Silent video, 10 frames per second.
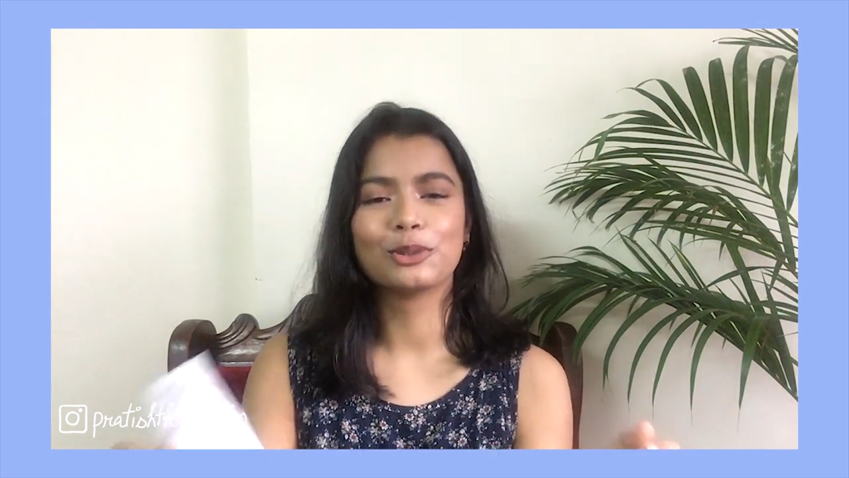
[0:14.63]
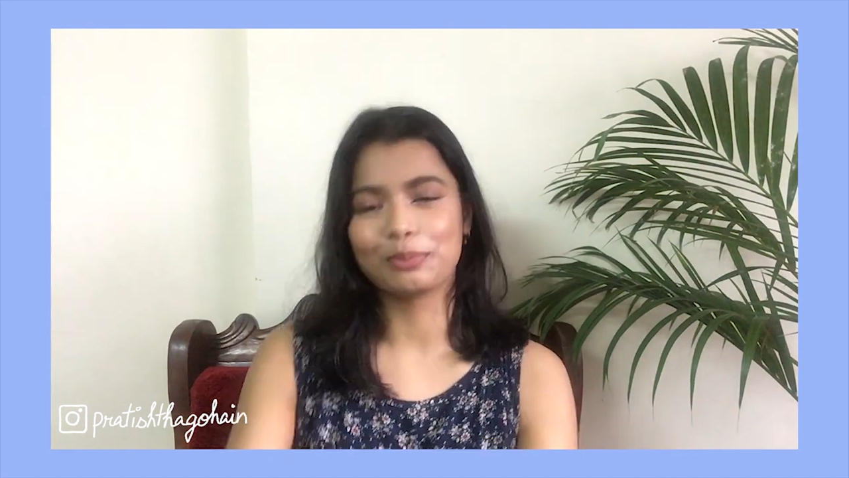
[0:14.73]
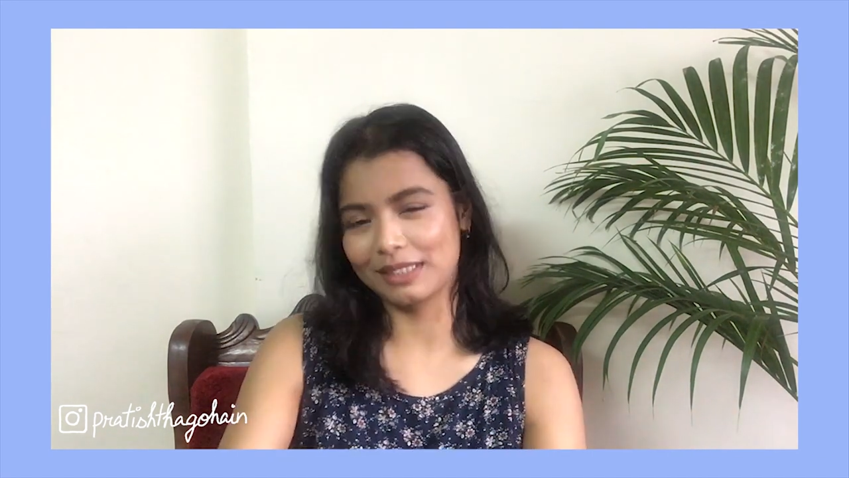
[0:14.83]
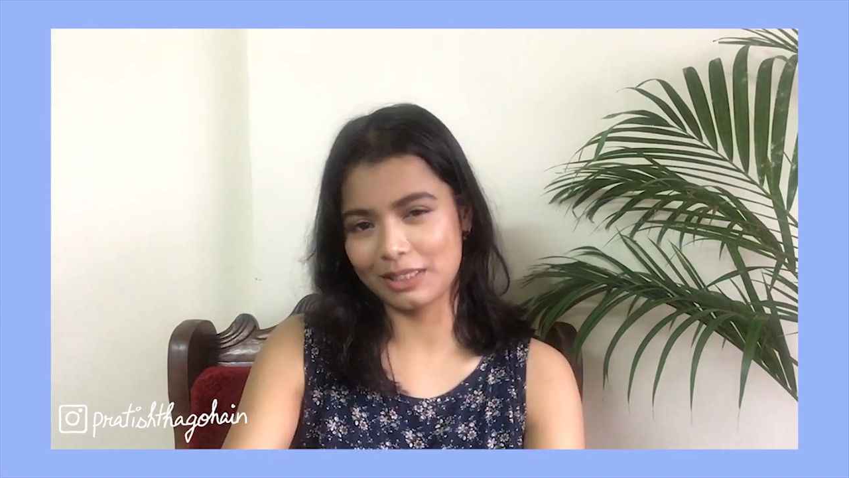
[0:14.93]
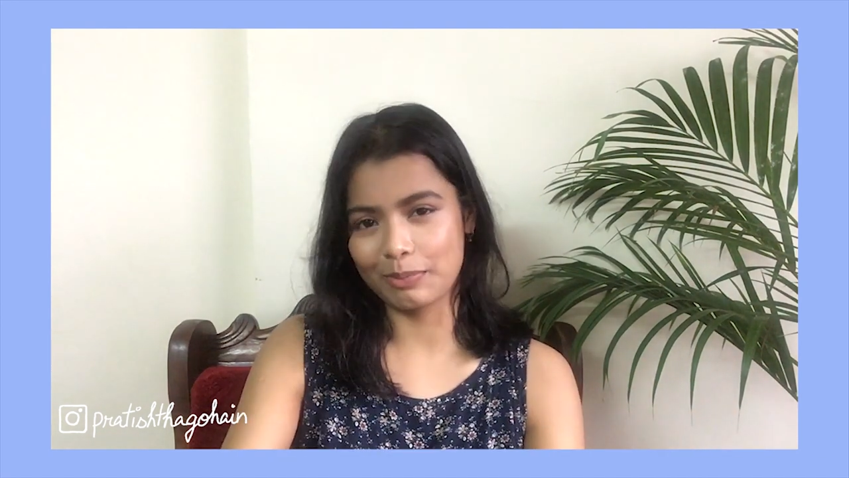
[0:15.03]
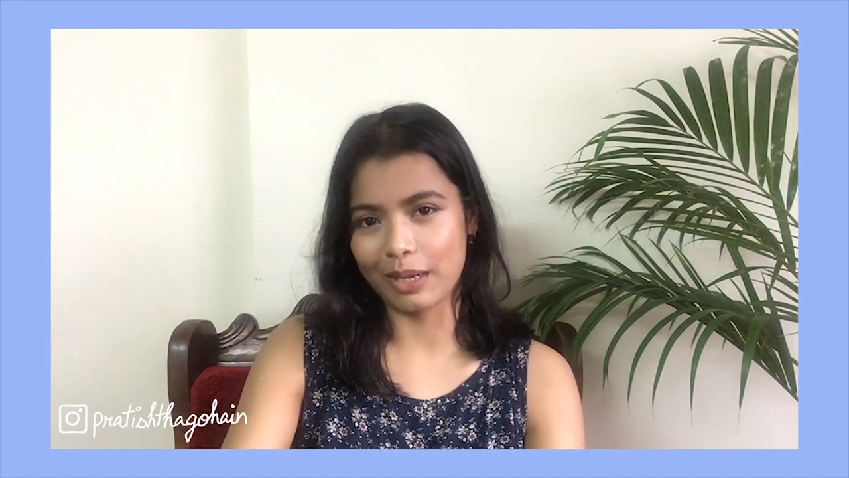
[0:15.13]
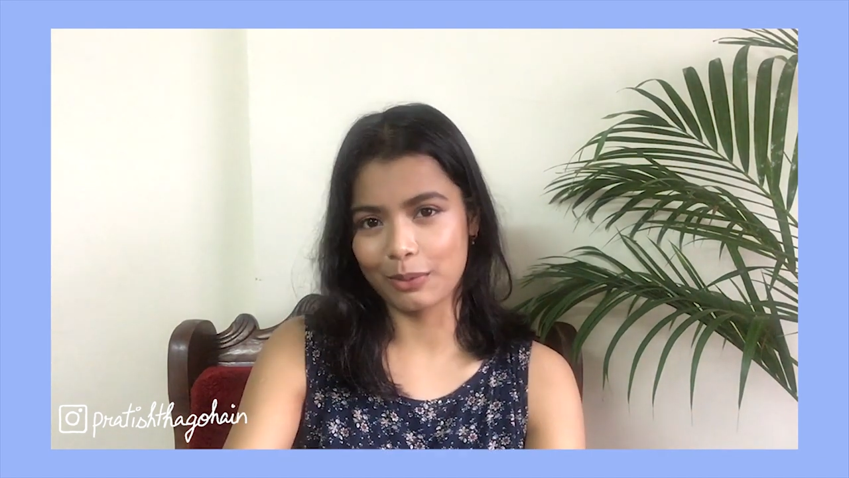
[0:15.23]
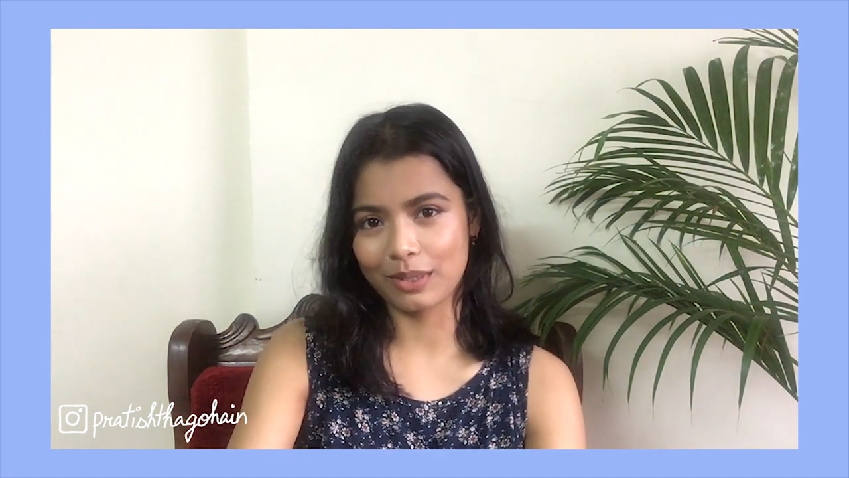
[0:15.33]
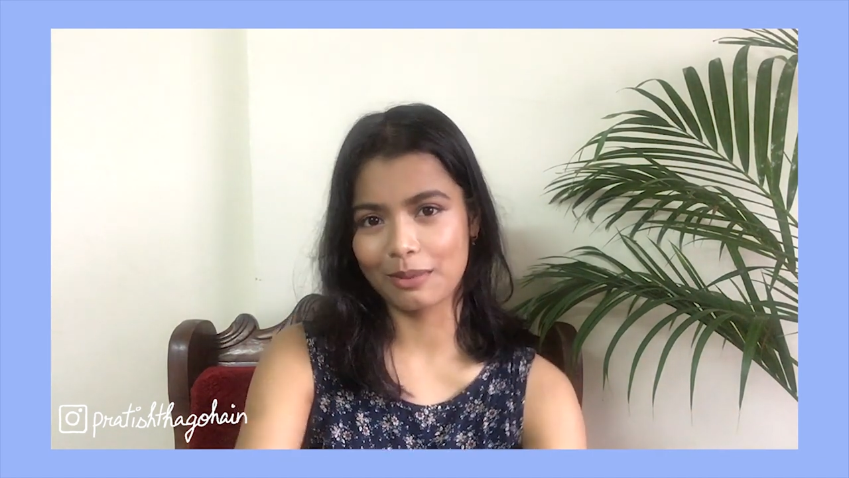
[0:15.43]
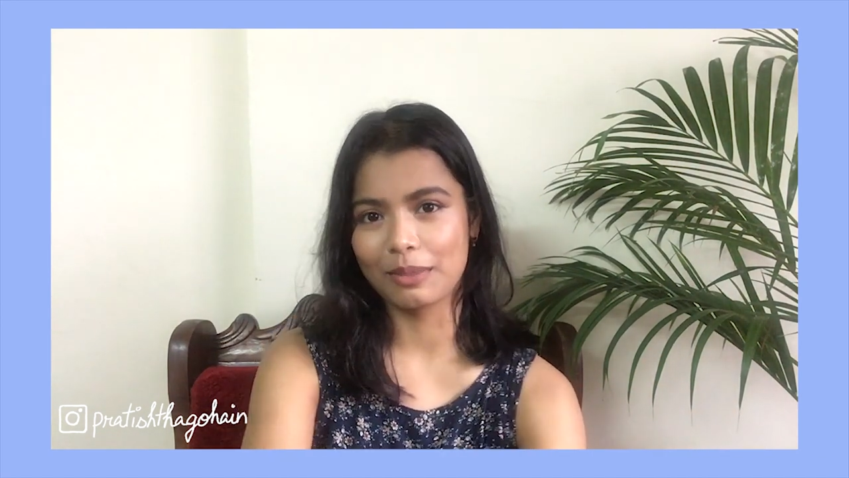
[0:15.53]
so please
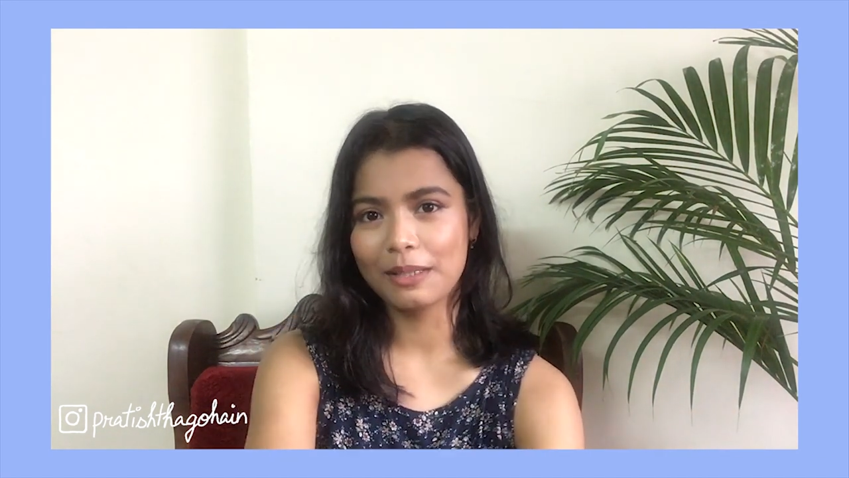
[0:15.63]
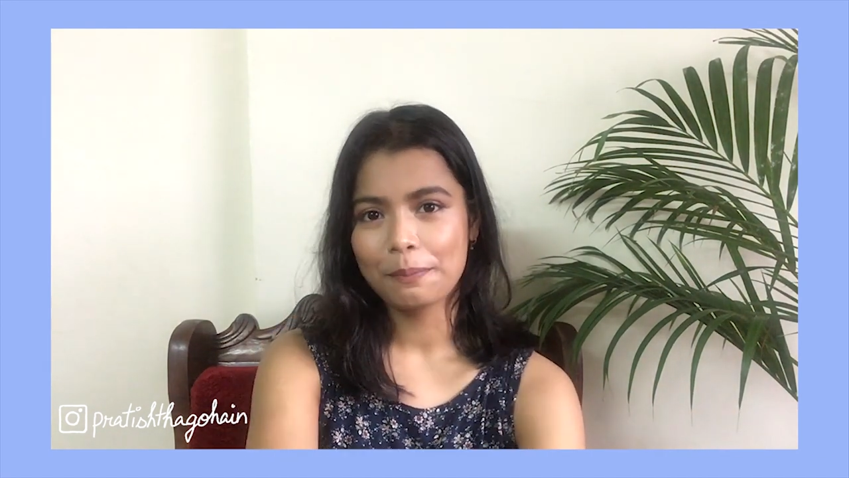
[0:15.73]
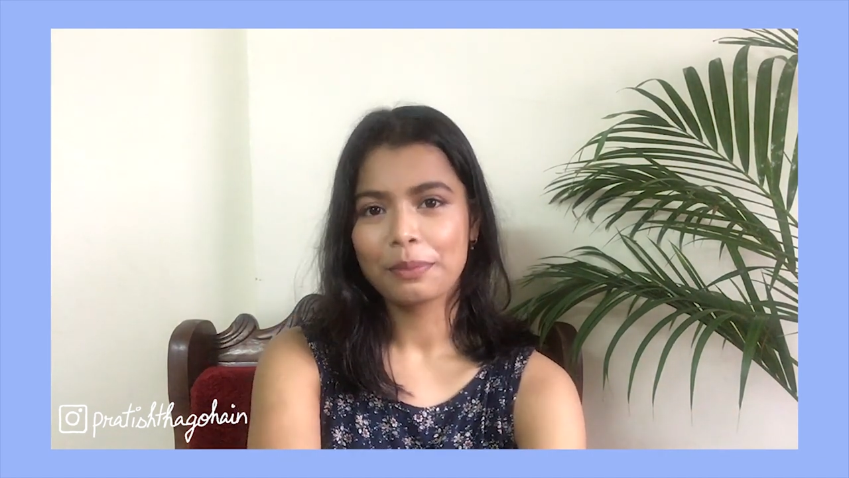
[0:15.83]
bear with me.